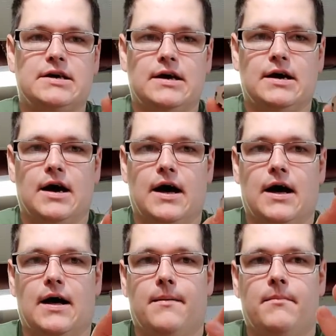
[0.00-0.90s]

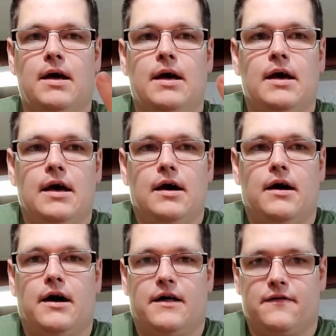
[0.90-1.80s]

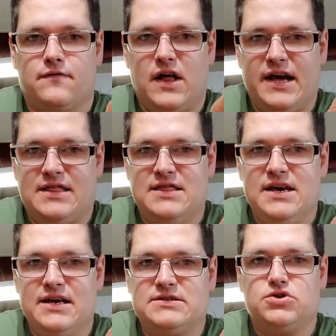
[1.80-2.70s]
like
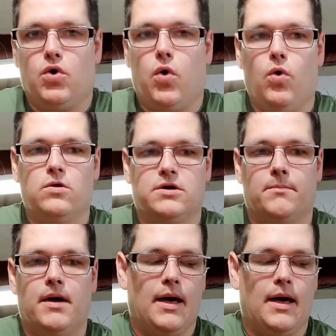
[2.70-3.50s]
this to hold them.